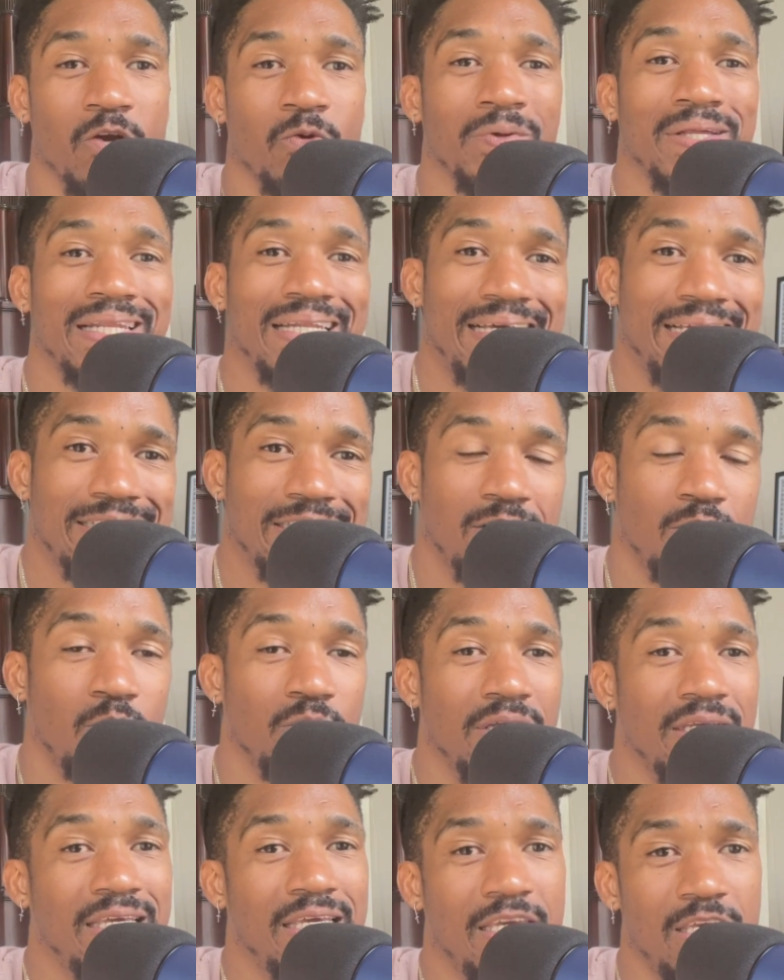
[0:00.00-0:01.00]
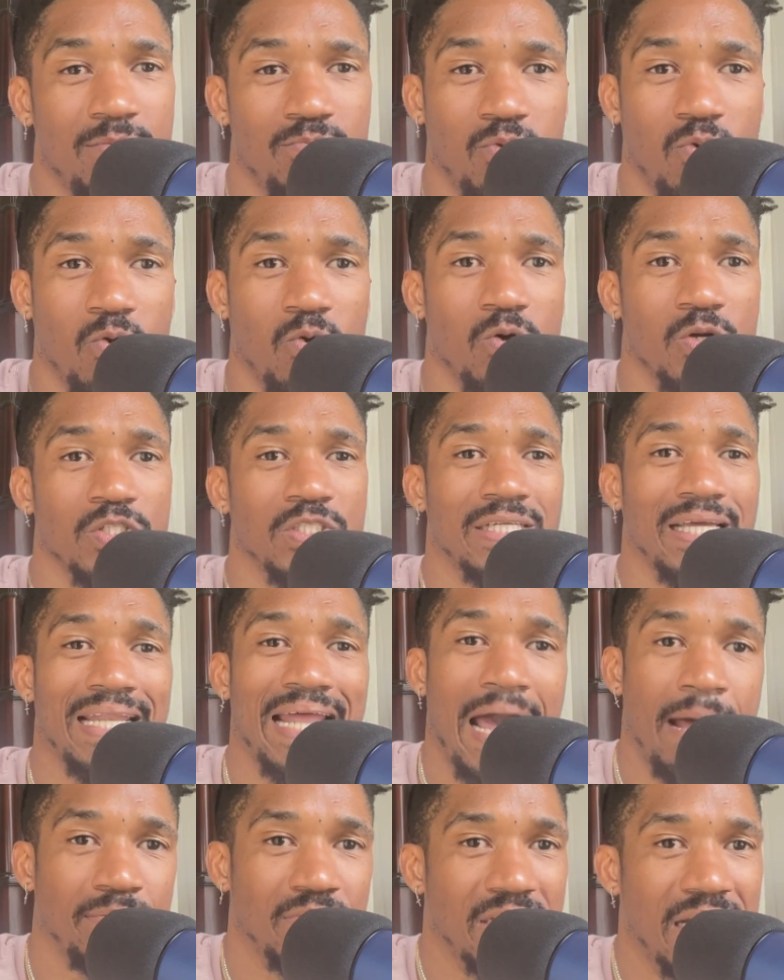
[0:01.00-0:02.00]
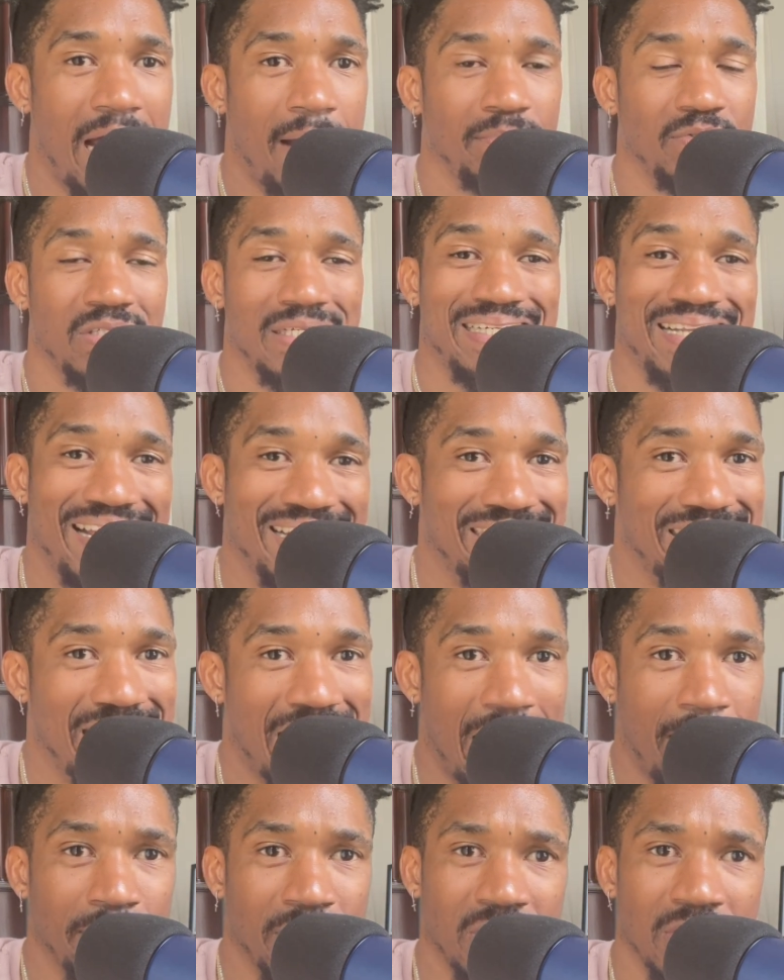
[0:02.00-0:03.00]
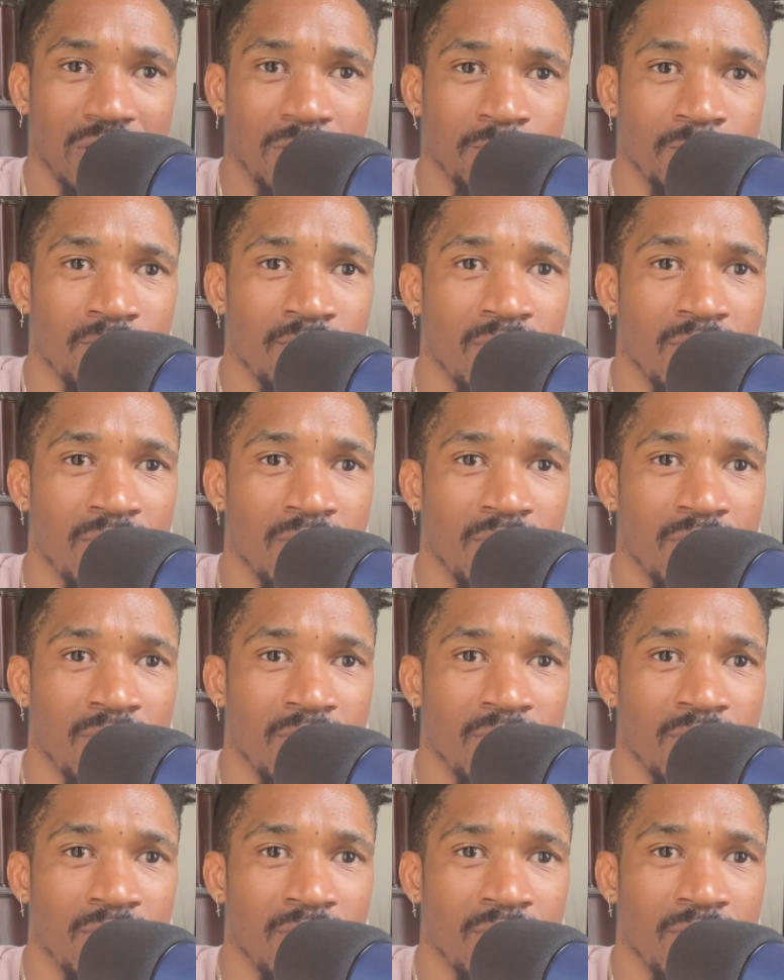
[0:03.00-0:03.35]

of releasing on your keyboards, your laptops, your desktops.